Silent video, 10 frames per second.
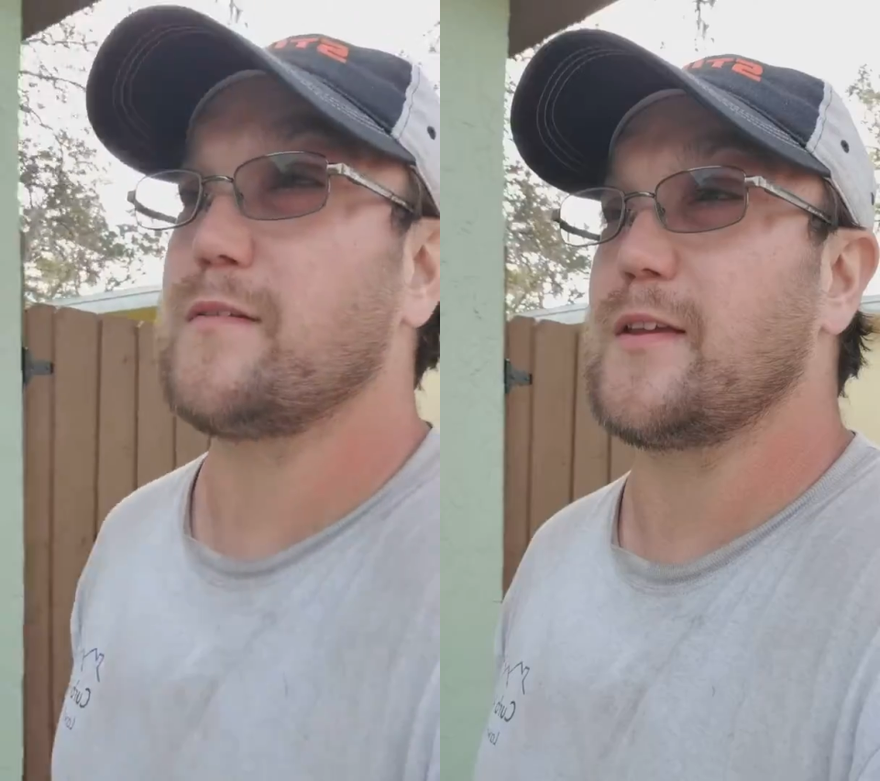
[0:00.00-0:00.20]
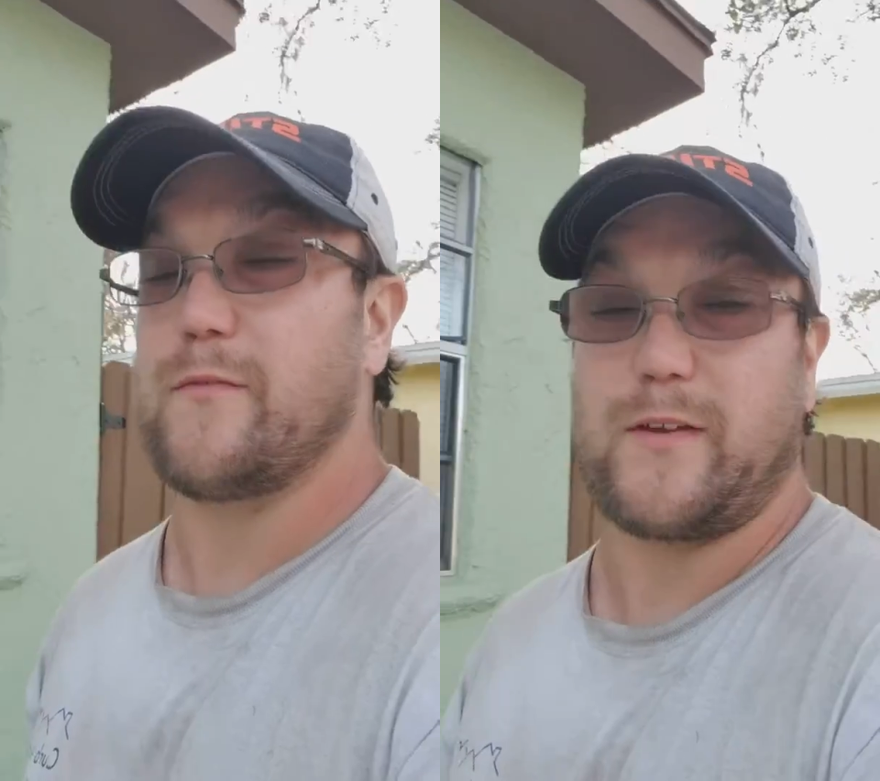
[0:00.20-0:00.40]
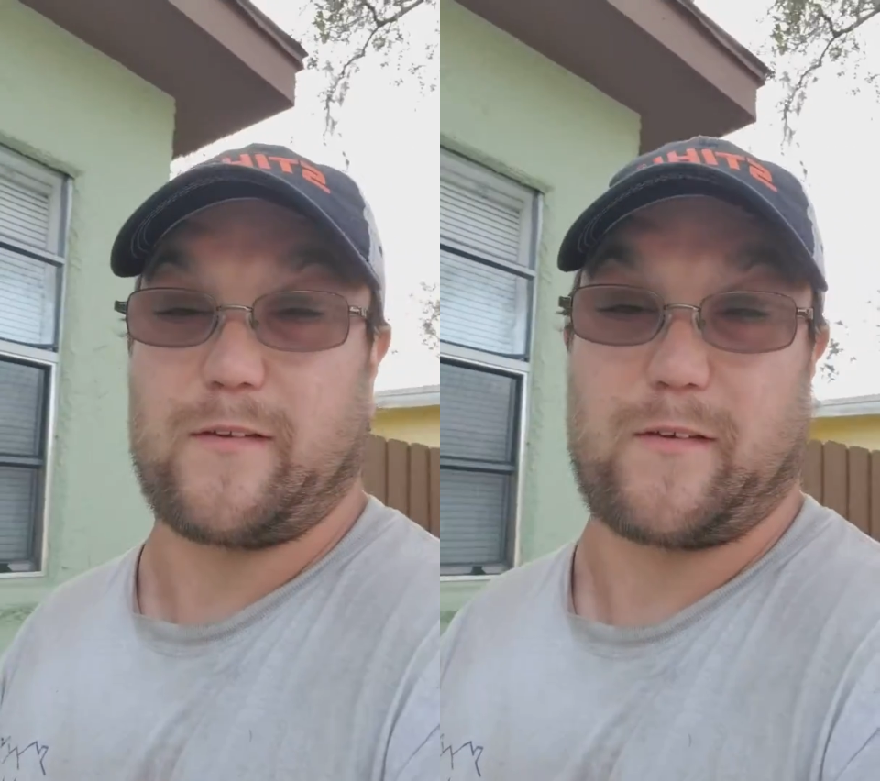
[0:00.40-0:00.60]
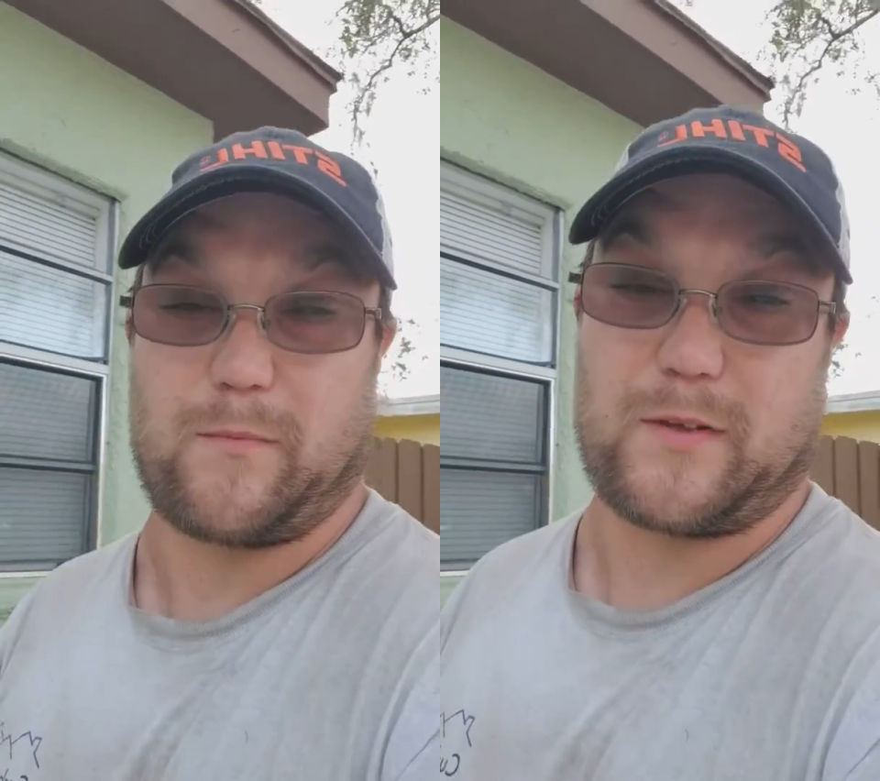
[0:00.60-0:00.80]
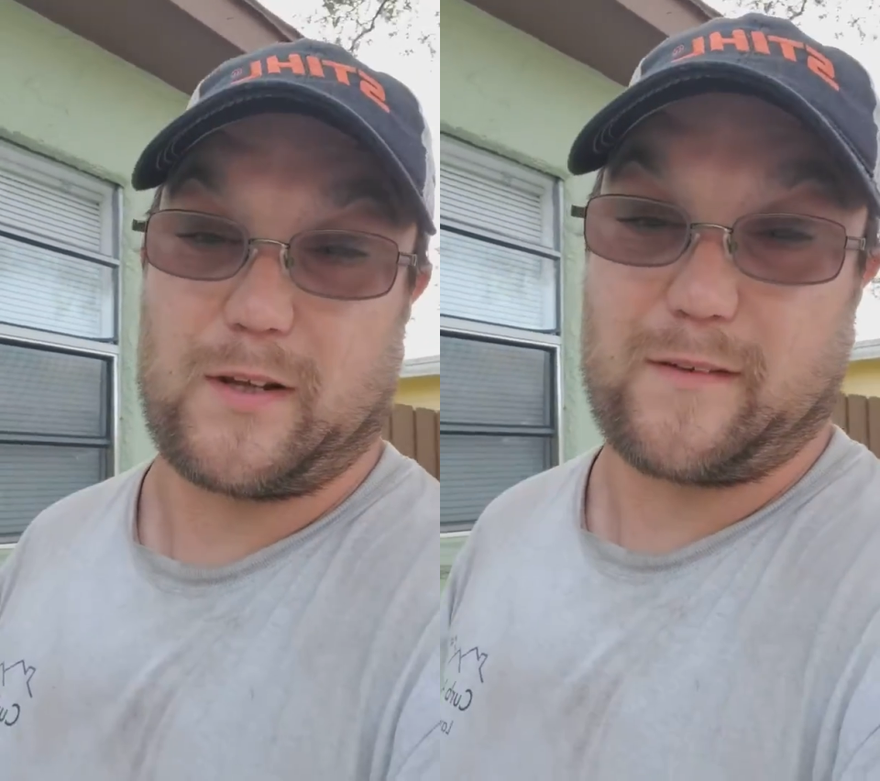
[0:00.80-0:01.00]
giving
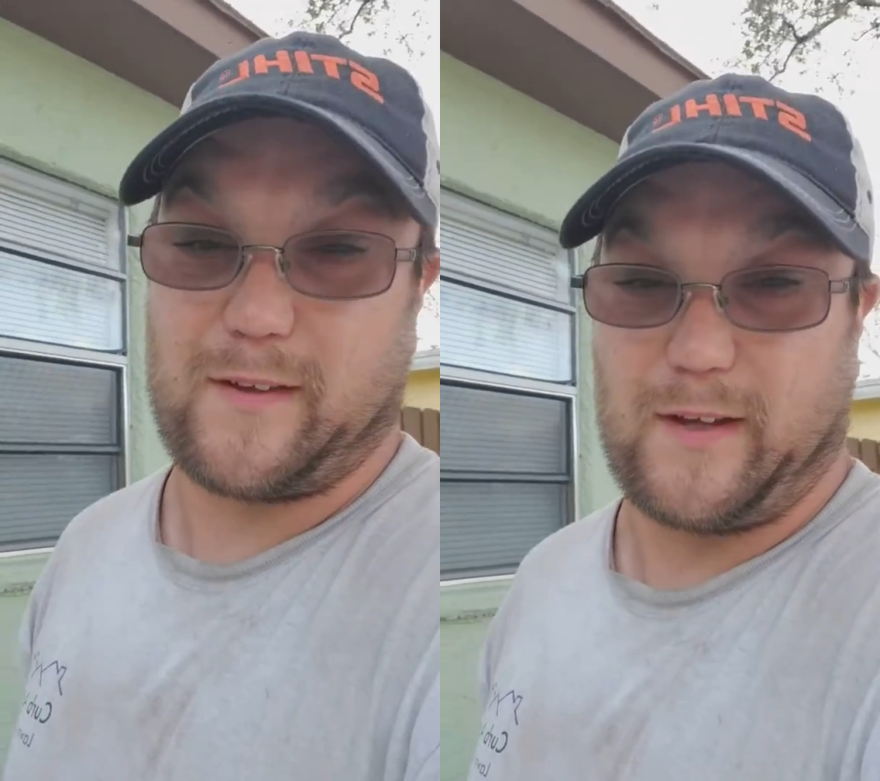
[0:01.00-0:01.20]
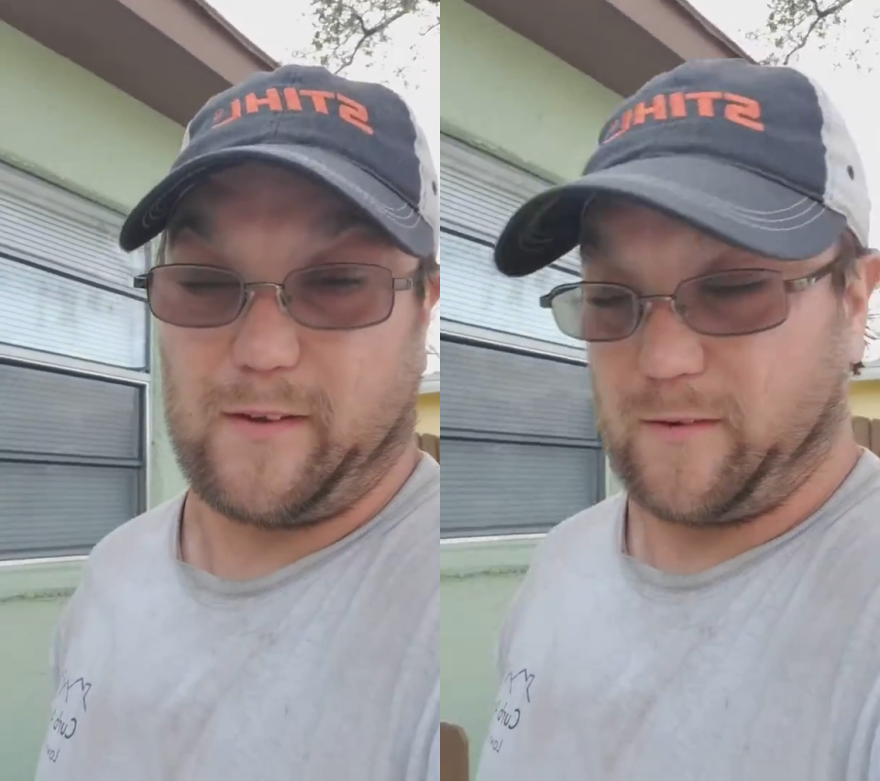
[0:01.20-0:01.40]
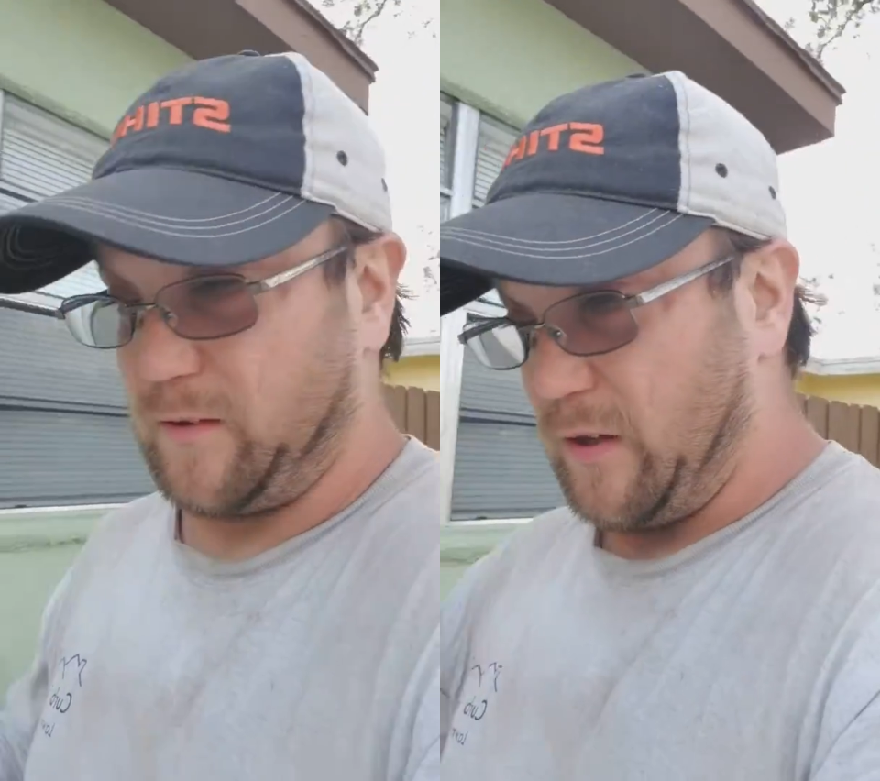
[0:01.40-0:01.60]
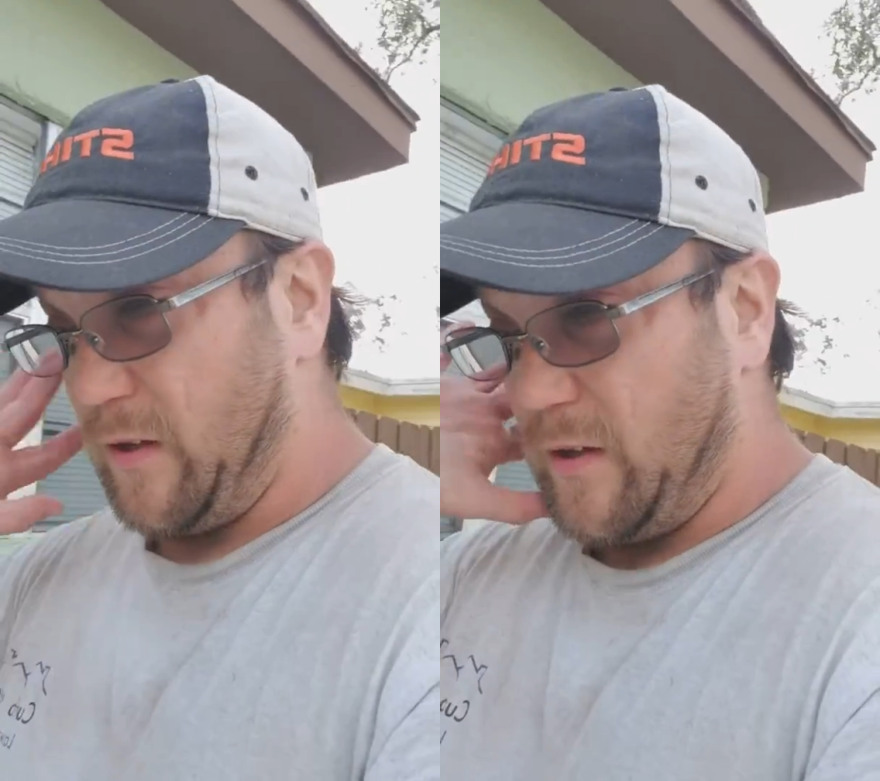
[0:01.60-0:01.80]
something a test